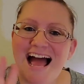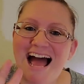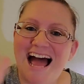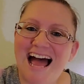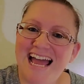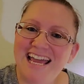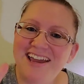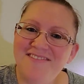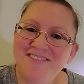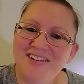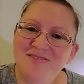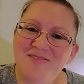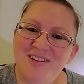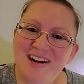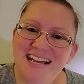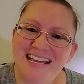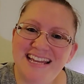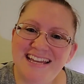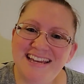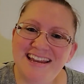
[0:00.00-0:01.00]
Hi
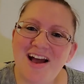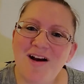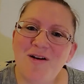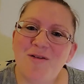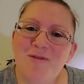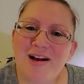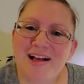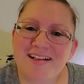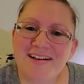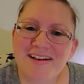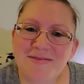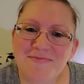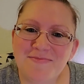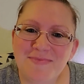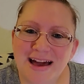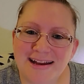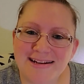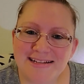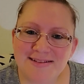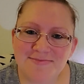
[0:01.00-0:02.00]
everyone! Welcome
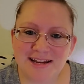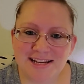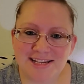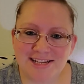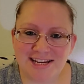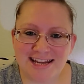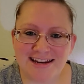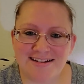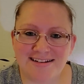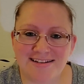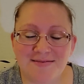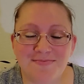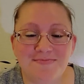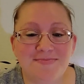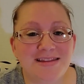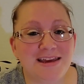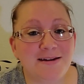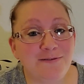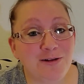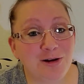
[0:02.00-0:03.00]
back to my channel.
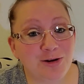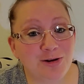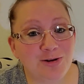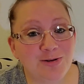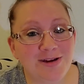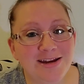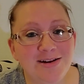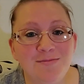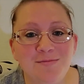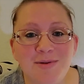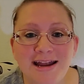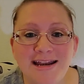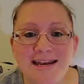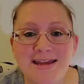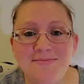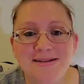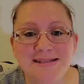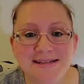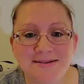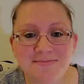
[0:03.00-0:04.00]
If you're new here, my
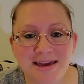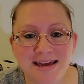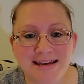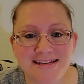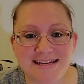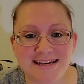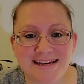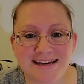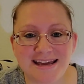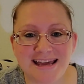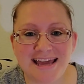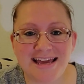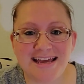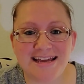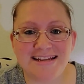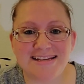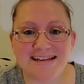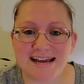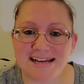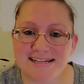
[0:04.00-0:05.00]
name is Amanda
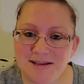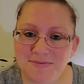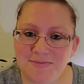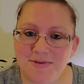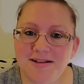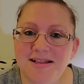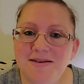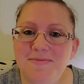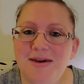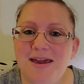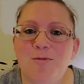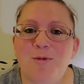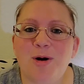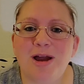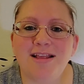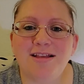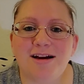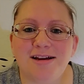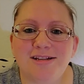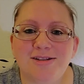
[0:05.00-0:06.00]
and I typically make
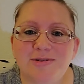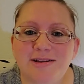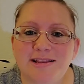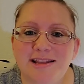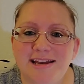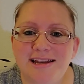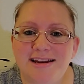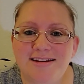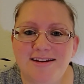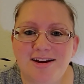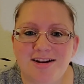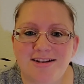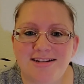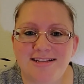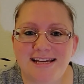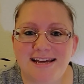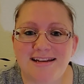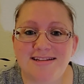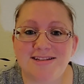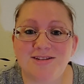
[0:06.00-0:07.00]
weight loss related
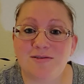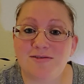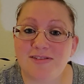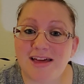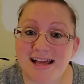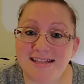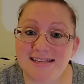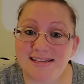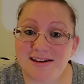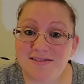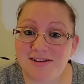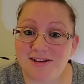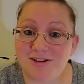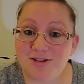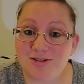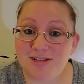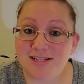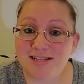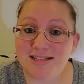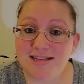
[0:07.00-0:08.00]
content. So if that stuff
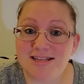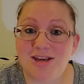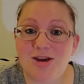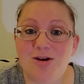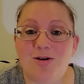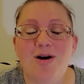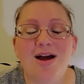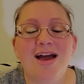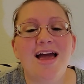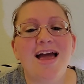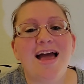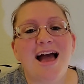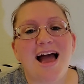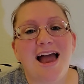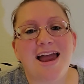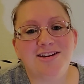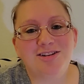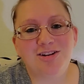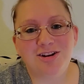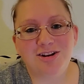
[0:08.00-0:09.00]
interests you, I
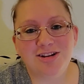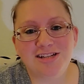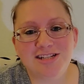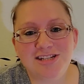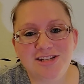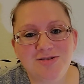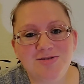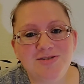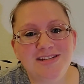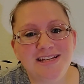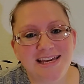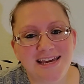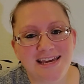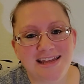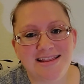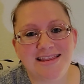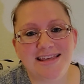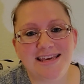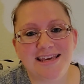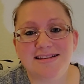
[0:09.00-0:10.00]
encourage you to
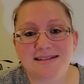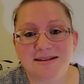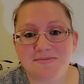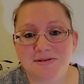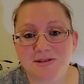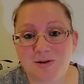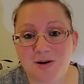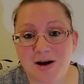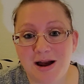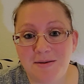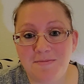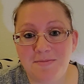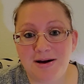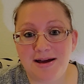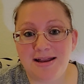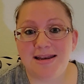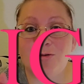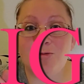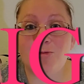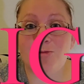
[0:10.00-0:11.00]
hit the subscribe
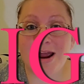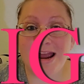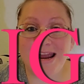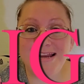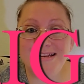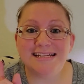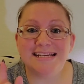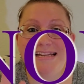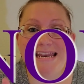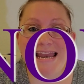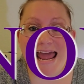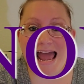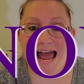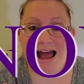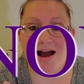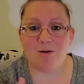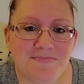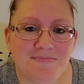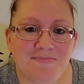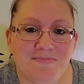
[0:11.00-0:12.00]
button right
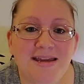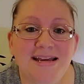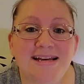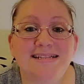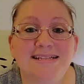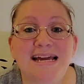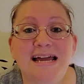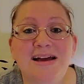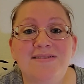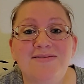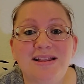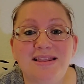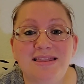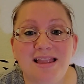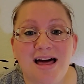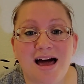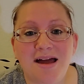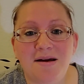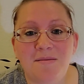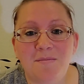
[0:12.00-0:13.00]
now because I have a
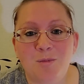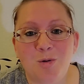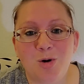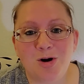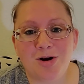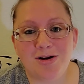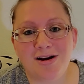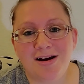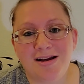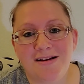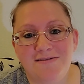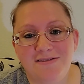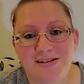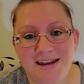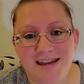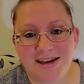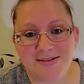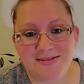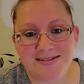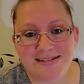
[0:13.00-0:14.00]
lot more
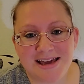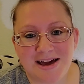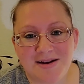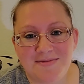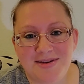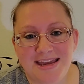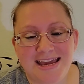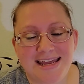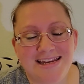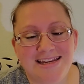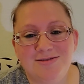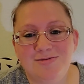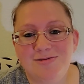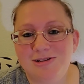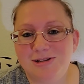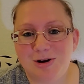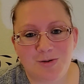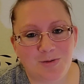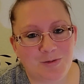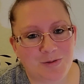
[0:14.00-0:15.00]
videos coming and you
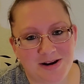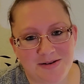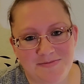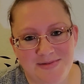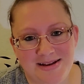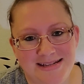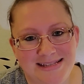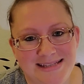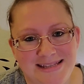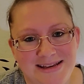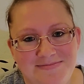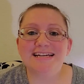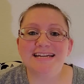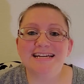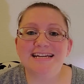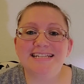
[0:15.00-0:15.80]
don't want to miss them.